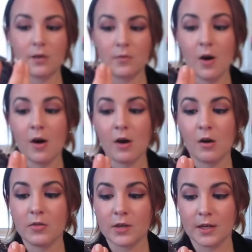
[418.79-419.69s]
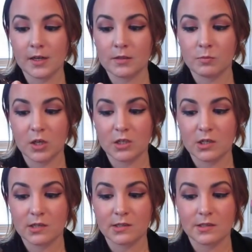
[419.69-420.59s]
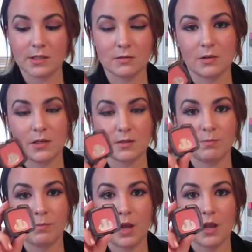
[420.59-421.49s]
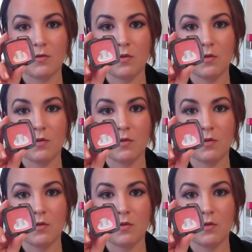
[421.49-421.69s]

of all the NYX blushes, this one is by